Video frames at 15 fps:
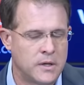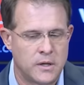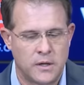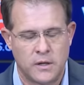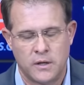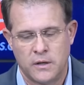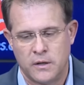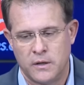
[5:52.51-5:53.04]

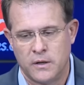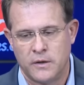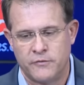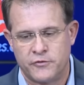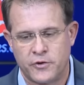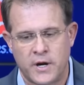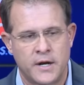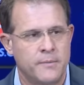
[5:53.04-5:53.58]
Of
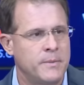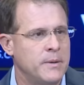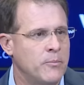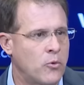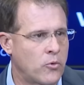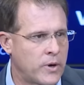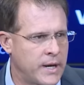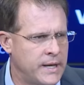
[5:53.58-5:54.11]
trying to be
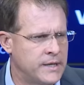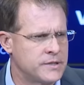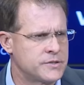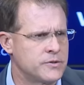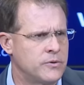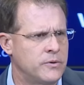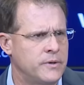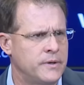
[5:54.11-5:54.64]
more
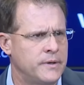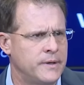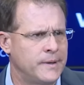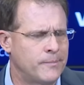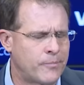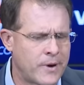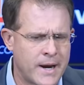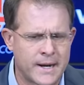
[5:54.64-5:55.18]
hands-on
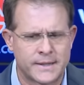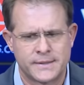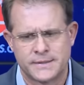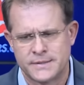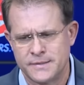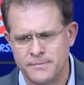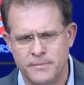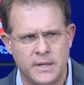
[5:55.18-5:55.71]
in
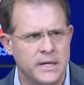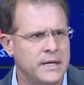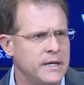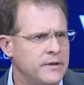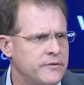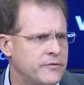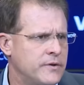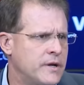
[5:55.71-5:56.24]
practice and
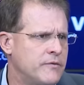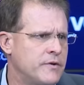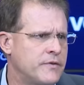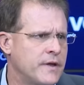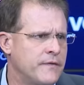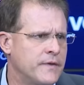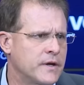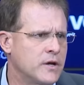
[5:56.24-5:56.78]
meetings and
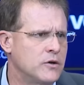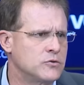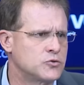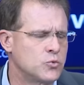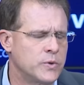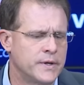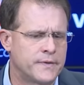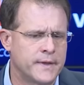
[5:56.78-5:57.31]
everything that goes
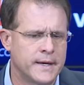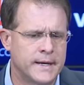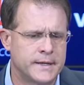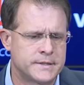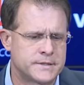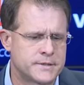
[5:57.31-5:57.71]
with that.